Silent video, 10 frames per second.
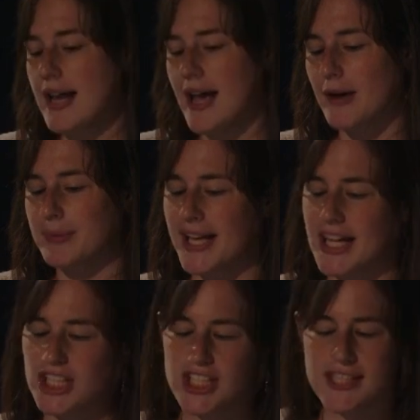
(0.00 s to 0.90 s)
air
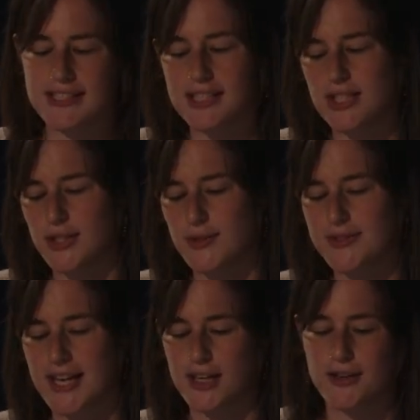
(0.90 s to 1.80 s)
playing cheesy
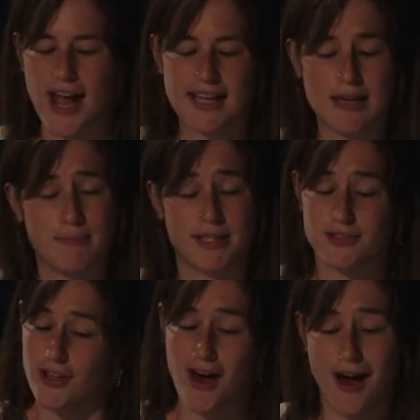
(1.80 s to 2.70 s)
tunes and cracking
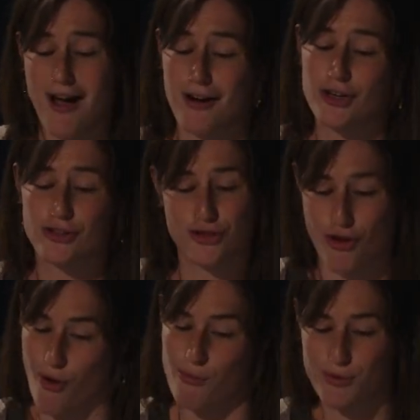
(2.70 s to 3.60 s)
bizarre
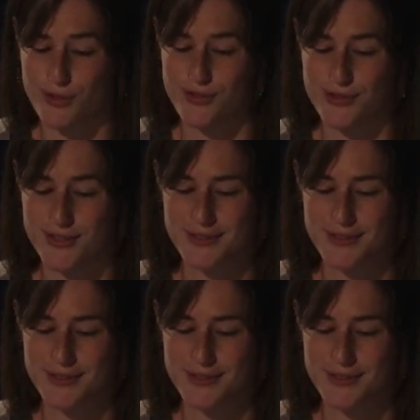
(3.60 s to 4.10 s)
jokes.